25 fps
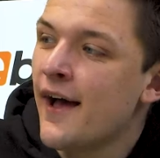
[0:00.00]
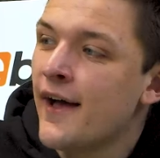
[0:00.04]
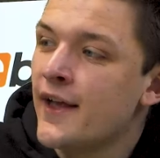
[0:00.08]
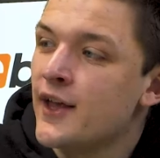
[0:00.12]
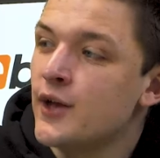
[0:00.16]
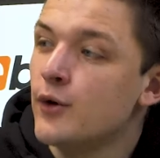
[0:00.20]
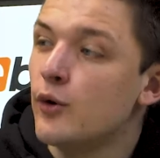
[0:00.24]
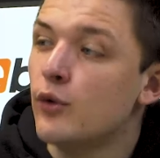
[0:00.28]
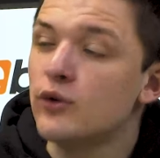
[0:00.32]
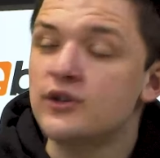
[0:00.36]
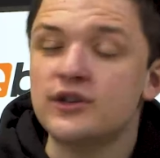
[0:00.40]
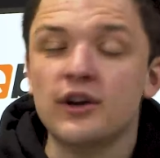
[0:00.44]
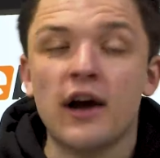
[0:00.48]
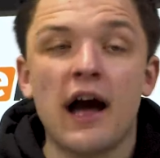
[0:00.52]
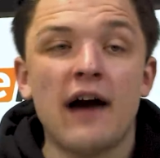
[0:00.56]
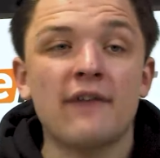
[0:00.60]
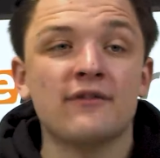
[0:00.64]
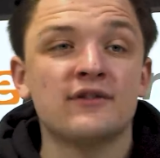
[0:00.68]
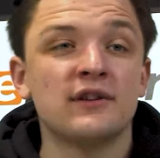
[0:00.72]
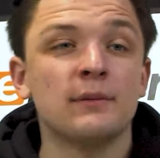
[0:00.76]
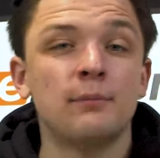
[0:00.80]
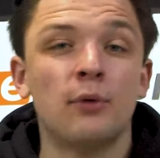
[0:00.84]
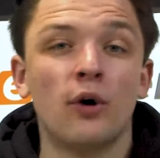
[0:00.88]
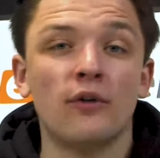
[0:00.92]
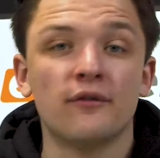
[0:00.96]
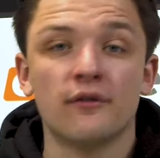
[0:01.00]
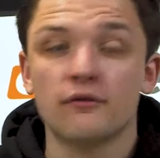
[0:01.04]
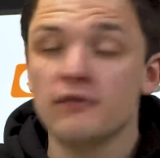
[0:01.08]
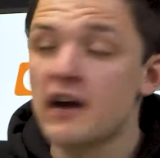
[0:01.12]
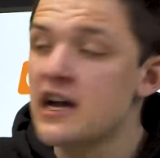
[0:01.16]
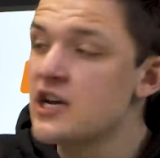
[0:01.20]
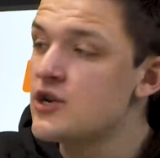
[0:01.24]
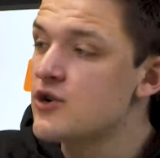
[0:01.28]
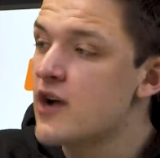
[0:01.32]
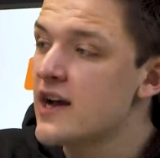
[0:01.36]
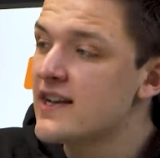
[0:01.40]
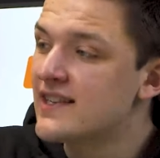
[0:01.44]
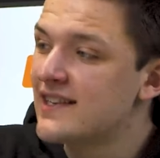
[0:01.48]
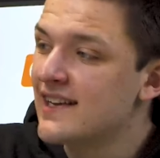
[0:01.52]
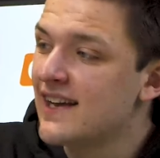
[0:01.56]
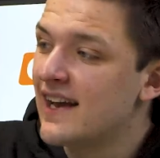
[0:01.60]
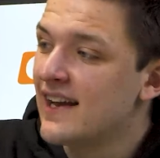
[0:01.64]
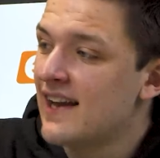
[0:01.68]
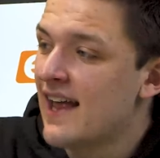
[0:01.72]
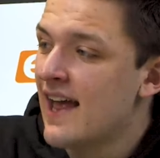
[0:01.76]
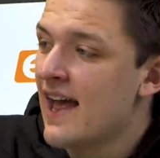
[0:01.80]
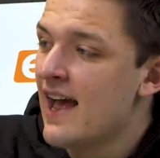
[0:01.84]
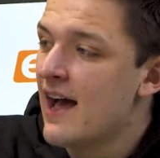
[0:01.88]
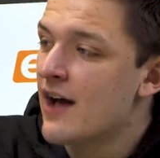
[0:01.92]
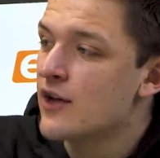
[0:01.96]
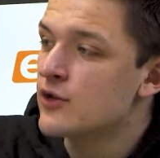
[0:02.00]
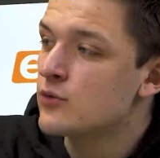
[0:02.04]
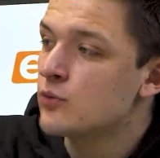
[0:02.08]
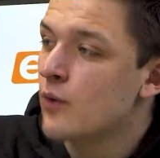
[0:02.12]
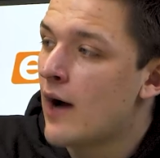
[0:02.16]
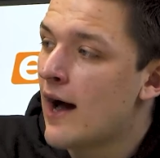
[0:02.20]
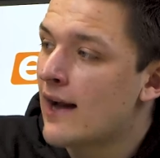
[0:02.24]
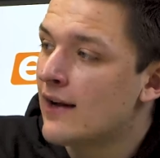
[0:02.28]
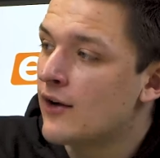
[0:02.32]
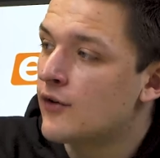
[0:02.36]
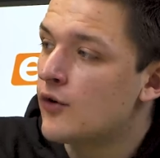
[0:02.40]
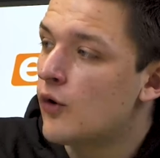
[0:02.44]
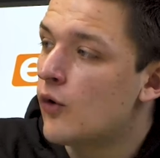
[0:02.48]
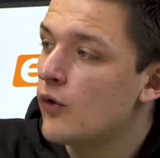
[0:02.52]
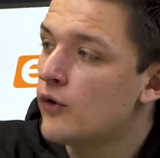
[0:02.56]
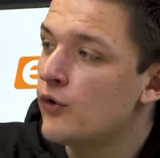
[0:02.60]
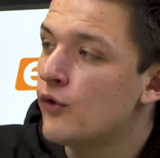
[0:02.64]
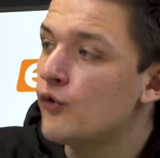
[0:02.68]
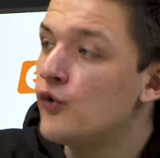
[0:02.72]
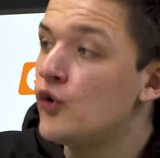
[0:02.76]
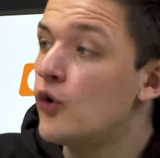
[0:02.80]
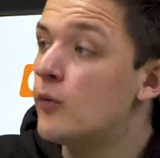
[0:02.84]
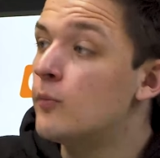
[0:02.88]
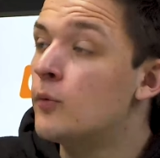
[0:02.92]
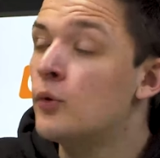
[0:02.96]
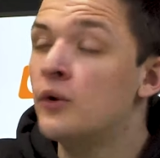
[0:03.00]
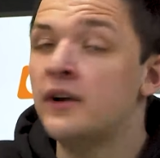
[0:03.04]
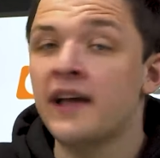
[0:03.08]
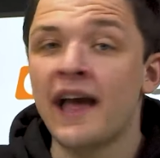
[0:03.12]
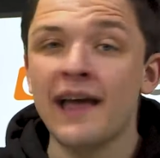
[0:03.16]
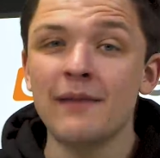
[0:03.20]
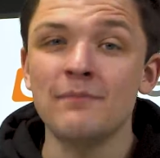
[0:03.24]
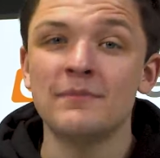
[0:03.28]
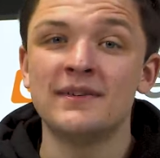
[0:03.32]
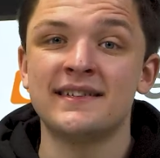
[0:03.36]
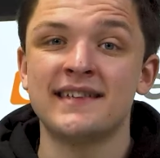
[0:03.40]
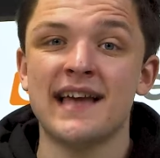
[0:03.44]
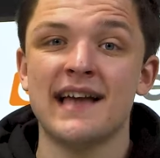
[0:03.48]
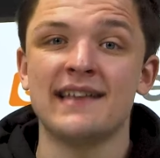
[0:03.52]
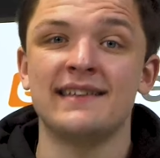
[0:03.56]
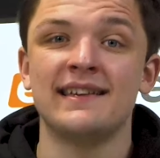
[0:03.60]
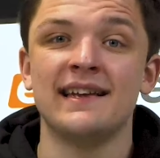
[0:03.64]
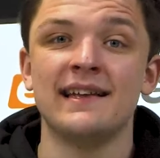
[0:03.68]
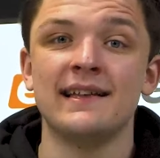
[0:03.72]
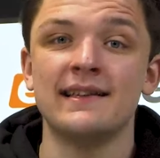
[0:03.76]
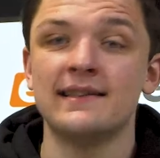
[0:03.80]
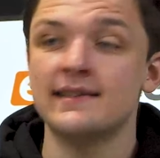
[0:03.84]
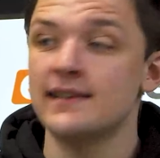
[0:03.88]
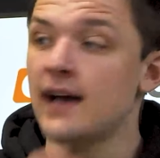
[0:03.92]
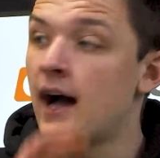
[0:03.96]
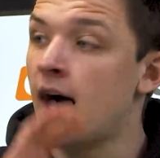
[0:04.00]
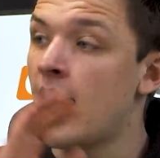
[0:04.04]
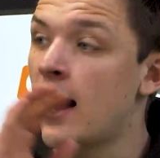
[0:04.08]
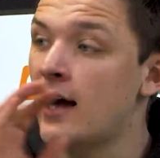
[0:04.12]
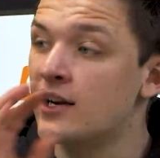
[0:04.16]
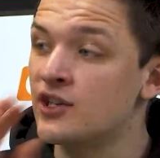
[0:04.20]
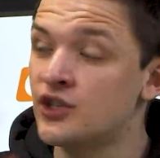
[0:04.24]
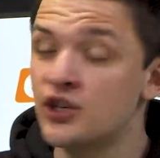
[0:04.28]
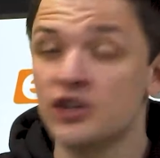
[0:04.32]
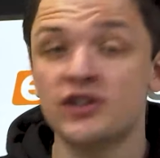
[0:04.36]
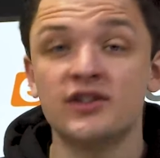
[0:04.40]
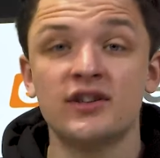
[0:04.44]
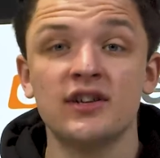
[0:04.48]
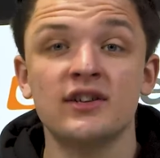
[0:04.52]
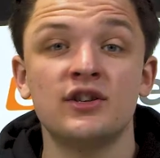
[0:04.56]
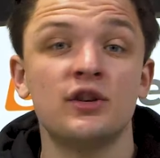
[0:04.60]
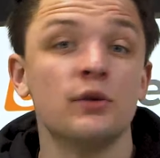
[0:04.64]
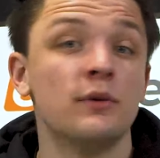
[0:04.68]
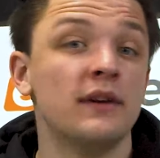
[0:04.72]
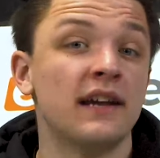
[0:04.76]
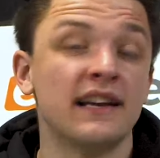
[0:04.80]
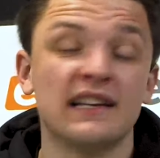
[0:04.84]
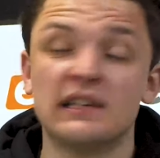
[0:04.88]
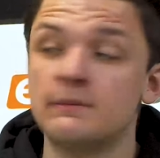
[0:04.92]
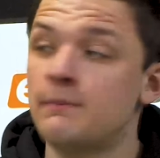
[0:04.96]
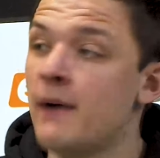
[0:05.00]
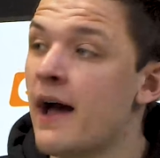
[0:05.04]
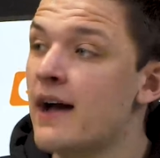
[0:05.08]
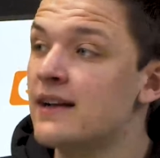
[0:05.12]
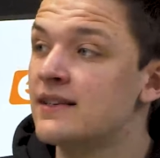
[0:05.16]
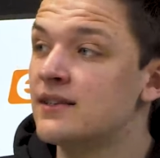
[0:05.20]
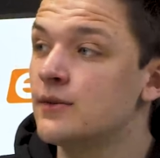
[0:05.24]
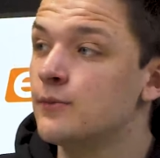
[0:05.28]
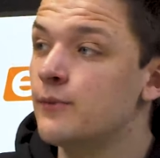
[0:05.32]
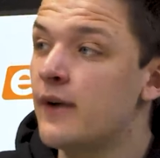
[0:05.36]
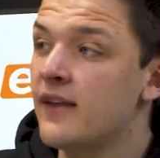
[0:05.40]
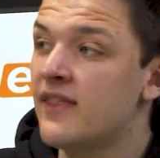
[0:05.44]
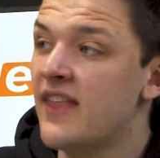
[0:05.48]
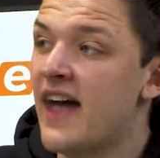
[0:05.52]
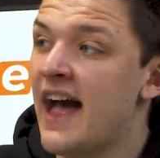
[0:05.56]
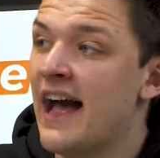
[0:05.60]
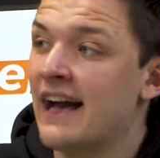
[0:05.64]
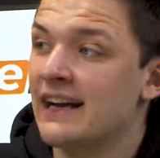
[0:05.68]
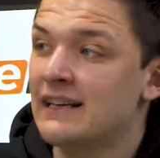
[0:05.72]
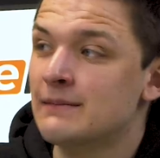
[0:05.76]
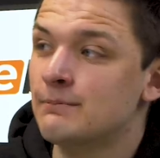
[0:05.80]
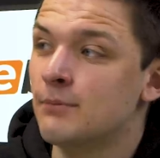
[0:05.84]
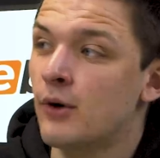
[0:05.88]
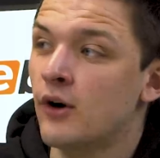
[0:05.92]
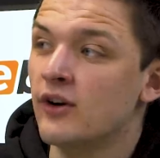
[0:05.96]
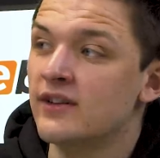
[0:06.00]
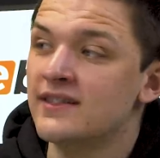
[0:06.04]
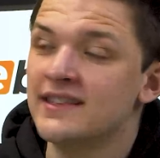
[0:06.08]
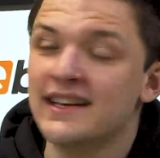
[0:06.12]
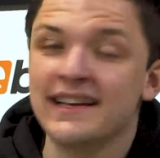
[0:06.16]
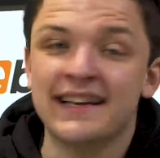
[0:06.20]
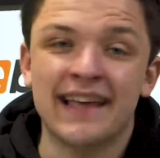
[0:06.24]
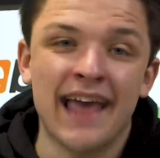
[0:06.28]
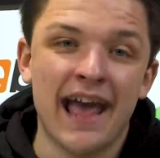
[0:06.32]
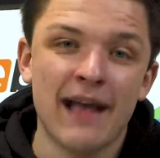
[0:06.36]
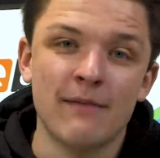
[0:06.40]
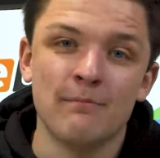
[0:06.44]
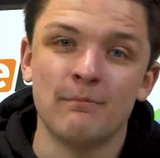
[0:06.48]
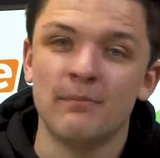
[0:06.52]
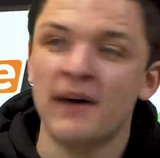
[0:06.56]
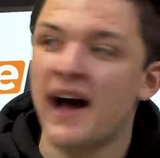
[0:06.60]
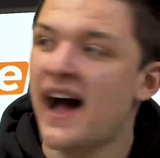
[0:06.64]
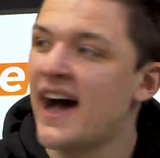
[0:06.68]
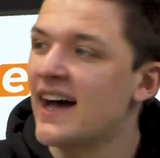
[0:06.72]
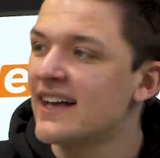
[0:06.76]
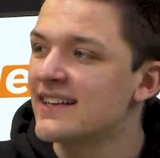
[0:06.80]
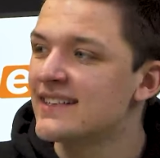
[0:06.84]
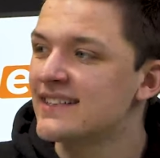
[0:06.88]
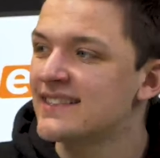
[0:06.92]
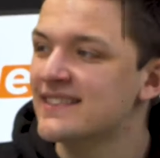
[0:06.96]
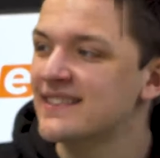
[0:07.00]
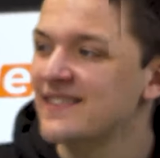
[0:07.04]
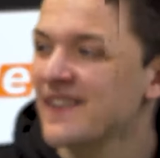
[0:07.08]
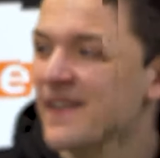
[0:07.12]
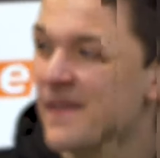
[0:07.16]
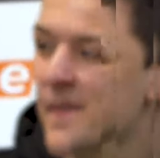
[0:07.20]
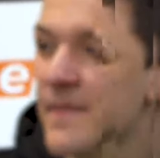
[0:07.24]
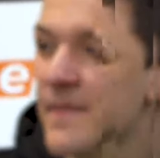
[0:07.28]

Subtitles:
You also have support for ray tracing in here as well, and all your normal game settings are just as you would expect with Xbox Game Pass.